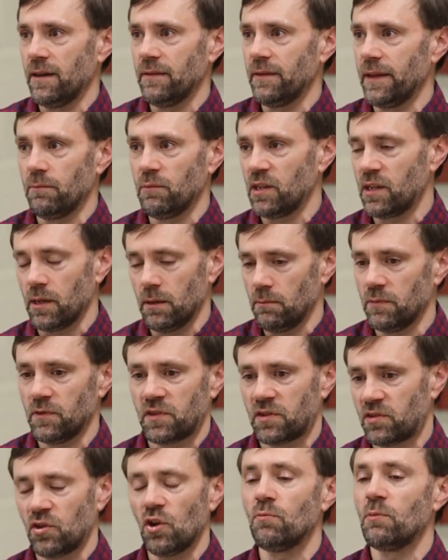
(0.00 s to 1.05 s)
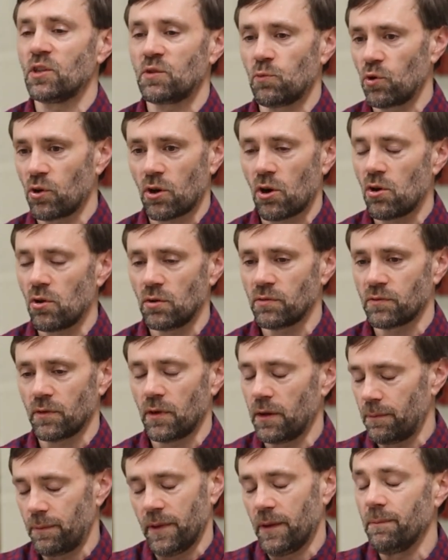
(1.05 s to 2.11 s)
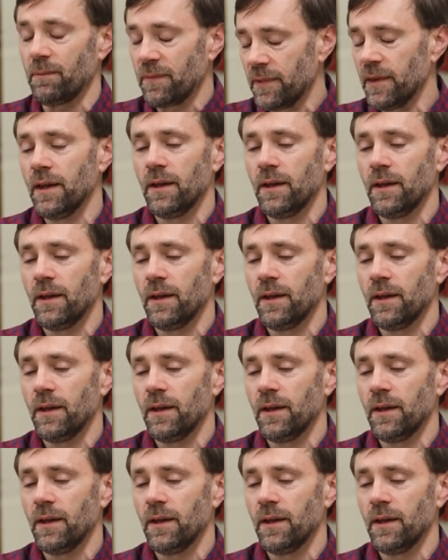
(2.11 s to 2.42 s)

and they became so much more the